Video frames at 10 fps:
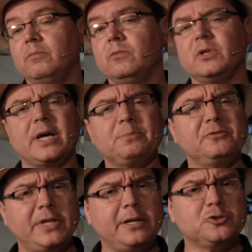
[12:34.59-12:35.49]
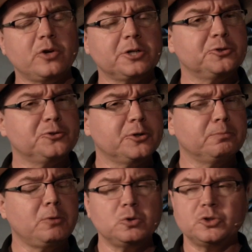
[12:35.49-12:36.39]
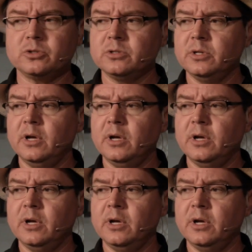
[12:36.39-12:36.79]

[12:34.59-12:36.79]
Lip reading: The type of data structures that are most